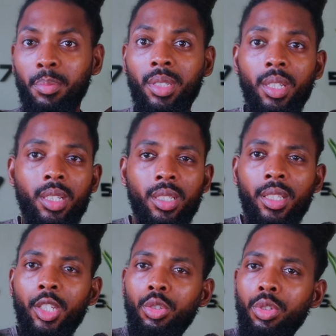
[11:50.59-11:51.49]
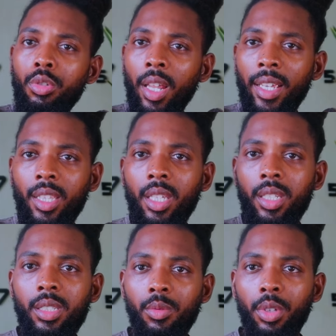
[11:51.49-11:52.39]
positions that you do like
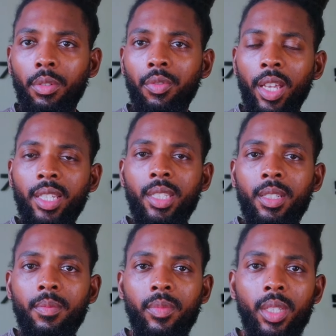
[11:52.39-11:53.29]
this when you're flexing